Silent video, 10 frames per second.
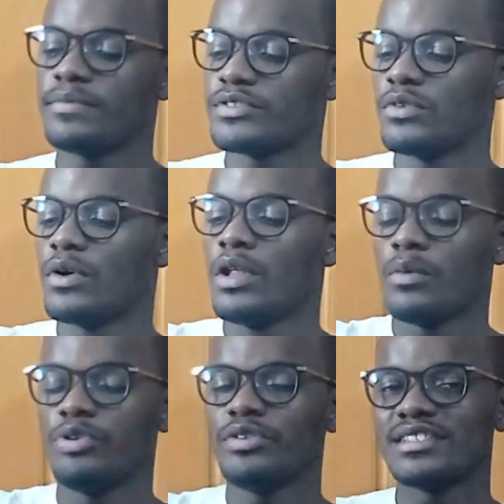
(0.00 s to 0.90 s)
So
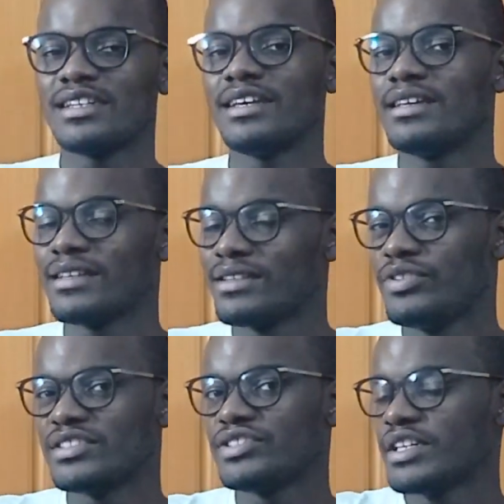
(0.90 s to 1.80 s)
when you are sliding it, there
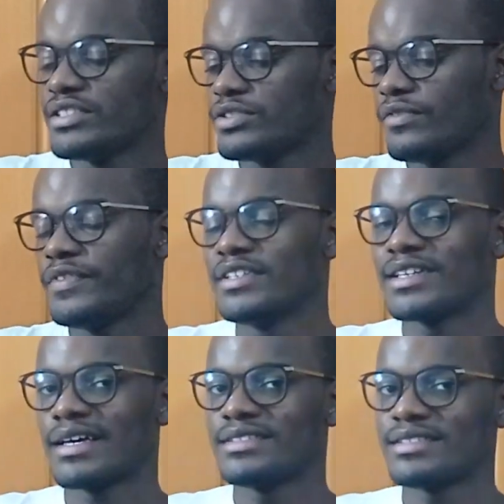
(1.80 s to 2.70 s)
is a chance your feet
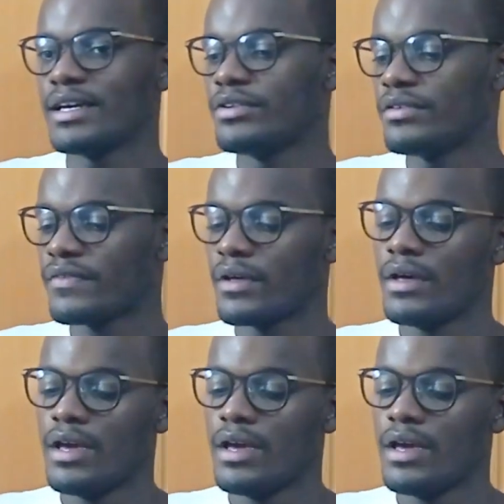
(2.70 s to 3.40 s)
can slide off.